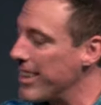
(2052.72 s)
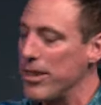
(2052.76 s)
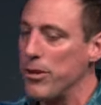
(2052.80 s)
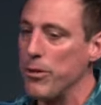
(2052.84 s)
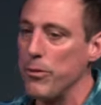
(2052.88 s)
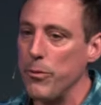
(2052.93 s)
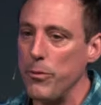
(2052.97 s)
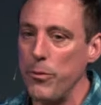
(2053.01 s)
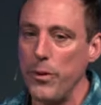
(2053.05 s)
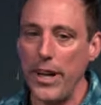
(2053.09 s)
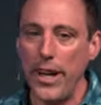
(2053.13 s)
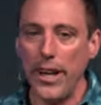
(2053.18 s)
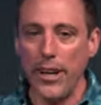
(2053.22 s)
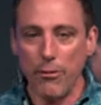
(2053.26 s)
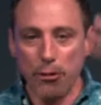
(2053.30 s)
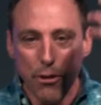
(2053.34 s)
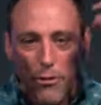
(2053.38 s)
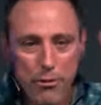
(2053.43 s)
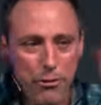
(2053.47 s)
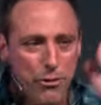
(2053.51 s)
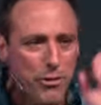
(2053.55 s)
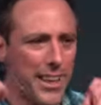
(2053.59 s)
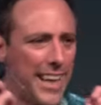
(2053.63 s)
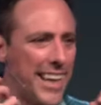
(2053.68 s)
When I
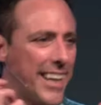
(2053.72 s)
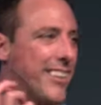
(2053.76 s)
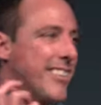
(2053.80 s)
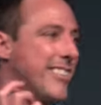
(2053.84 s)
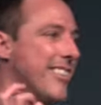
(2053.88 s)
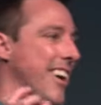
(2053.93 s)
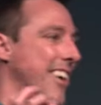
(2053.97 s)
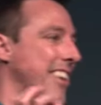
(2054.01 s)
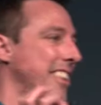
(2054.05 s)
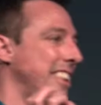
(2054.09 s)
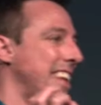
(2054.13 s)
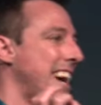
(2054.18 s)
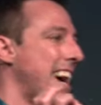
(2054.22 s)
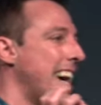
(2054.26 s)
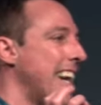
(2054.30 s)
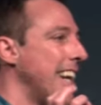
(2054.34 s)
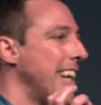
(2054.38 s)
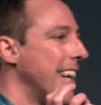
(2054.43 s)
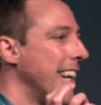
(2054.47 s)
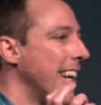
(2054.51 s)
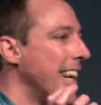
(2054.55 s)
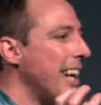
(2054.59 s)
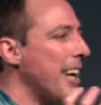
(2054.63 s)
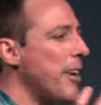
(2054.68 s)
reflect on that,
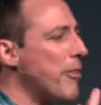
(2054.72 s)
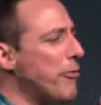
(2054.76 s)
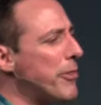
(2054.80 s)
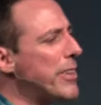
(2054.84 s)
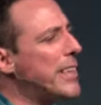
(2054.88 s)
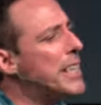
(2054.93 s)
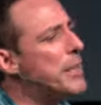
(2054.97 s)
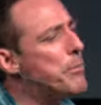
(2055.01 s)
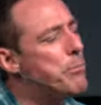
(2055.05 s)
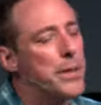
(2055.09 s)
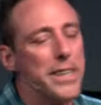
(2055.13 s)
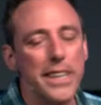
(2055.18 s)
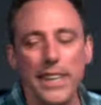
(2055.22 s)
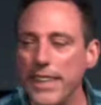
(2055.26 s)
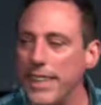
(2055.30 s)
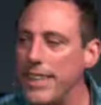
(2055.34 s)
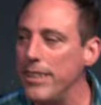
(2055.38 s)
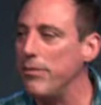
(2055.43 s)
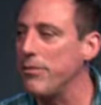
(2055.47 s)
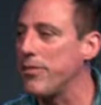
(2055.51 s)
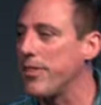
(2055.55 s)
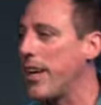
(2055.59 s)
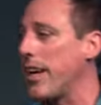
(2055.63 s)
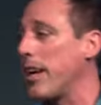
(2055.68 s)
and I really
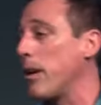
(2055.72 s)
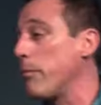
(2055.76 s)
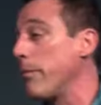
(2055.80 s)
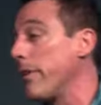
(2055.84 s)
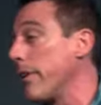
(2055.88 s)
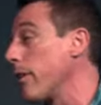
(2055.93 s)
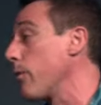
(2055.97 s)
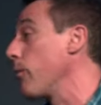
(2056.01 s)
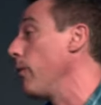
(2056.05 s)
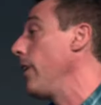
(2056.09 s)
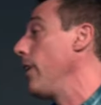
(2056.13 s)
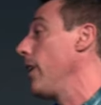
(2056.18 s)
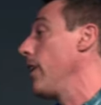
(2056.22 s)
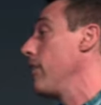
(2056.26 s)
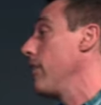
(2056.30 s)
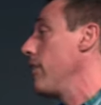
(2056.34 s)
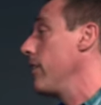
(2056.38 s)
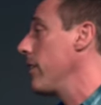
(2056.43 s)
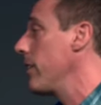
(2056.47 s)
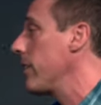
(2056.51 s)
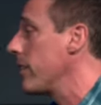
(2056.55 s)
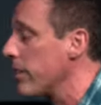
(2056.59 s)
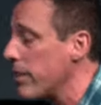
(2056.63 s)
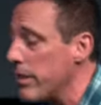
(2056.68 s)
believe that, I'm like, whatever.